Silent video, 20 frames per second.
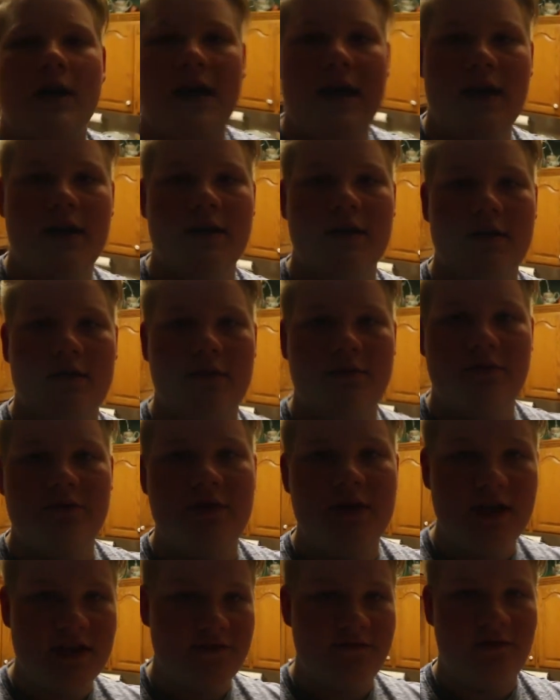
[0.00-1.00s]
gonna edit
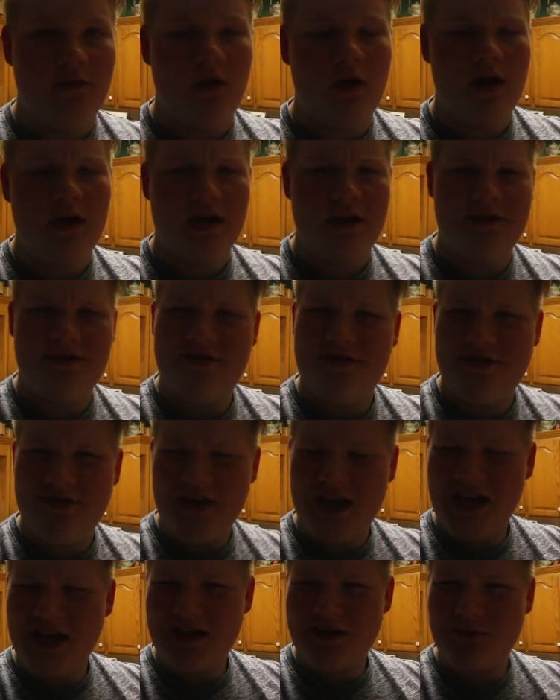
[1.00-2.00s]
this vlog. I
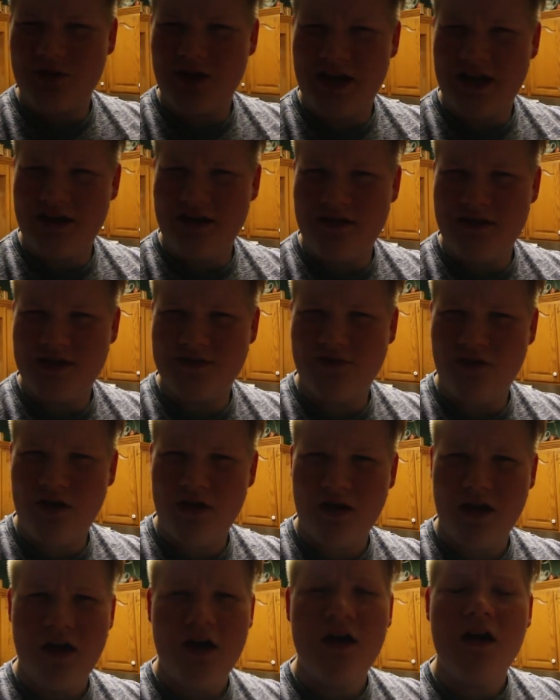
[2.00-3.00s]
think I'm gonna edit this
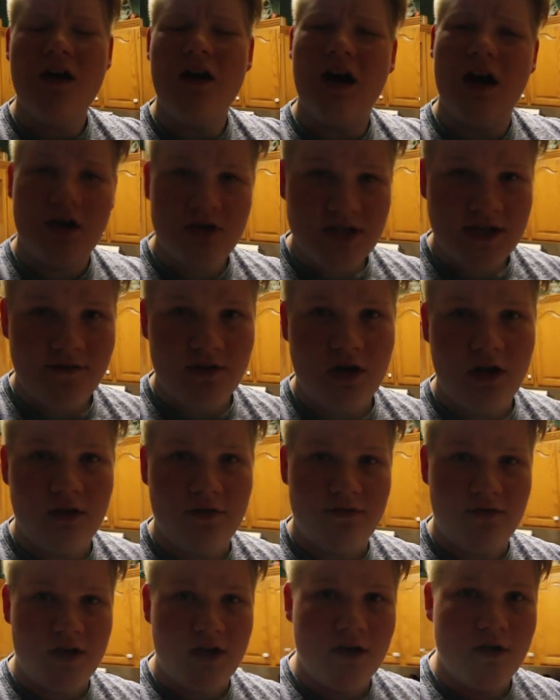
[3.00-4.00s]
vlog. I also have
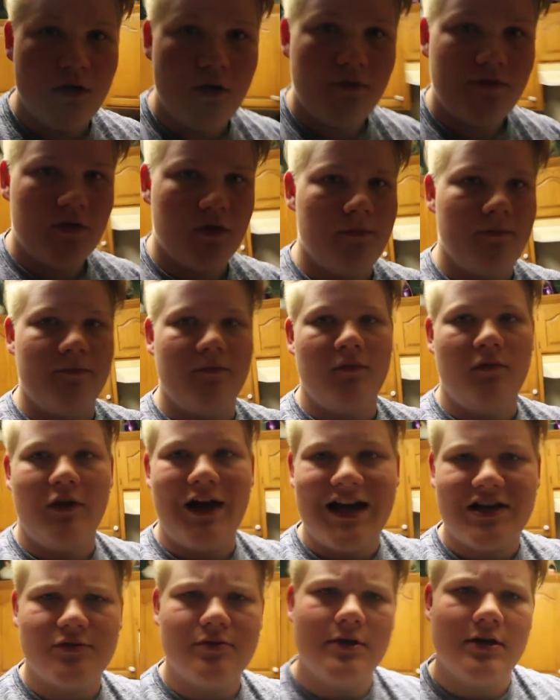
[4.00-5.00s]
another video from
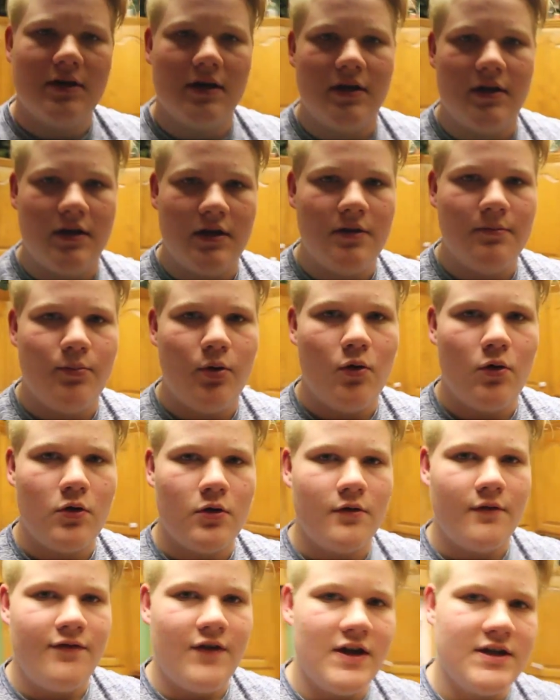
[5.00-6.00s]
last weekend,
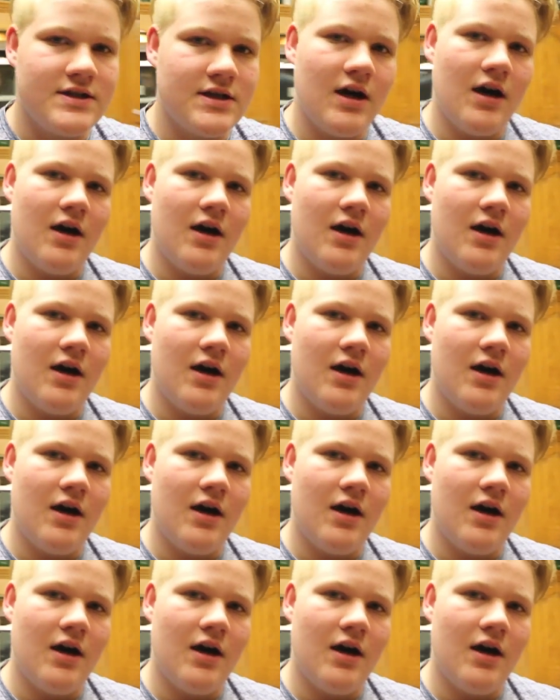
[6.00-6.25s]
import, face